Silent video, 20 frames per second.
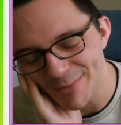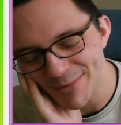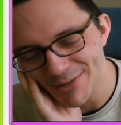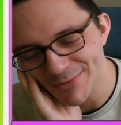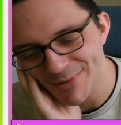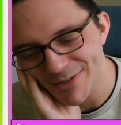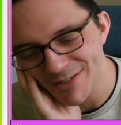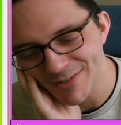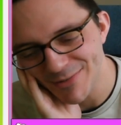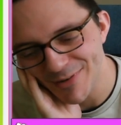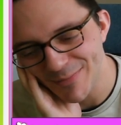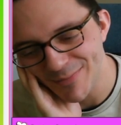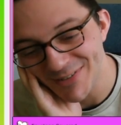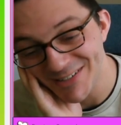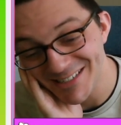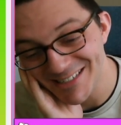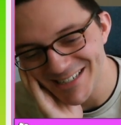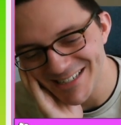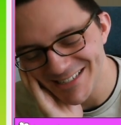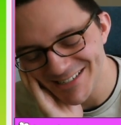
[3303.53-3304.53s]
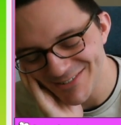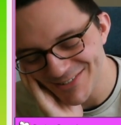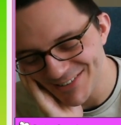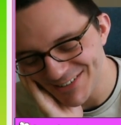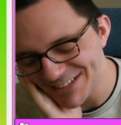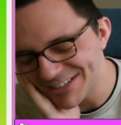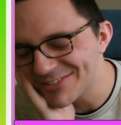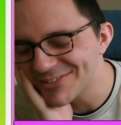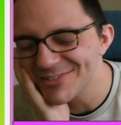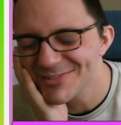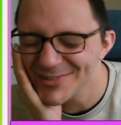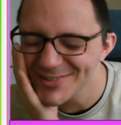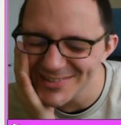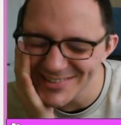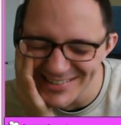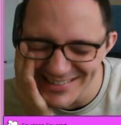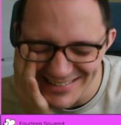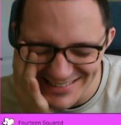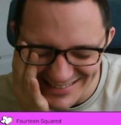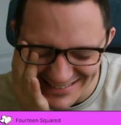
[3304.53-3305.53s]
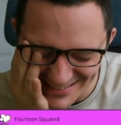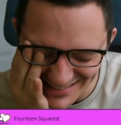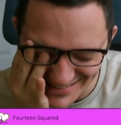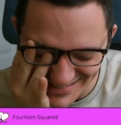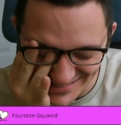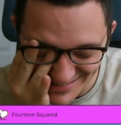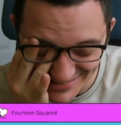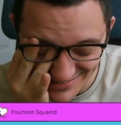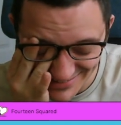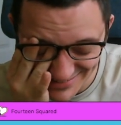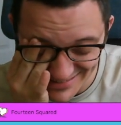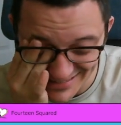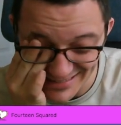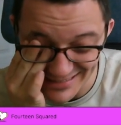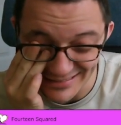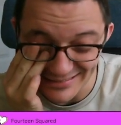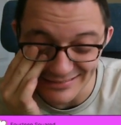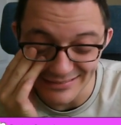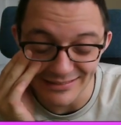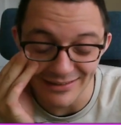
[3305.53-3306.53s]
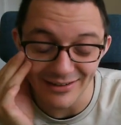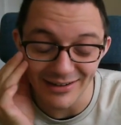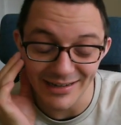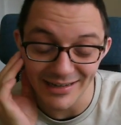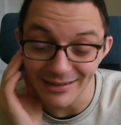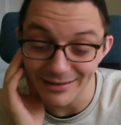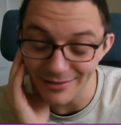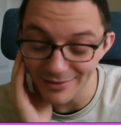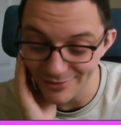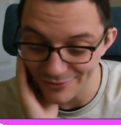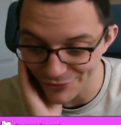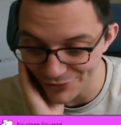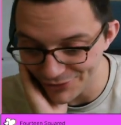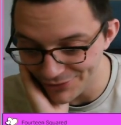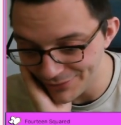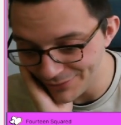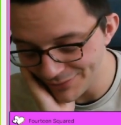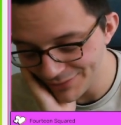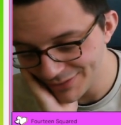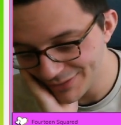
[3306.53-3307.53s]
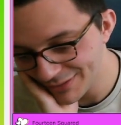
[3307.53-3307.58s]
plus y squared plus z squared equals 1 and to take a line through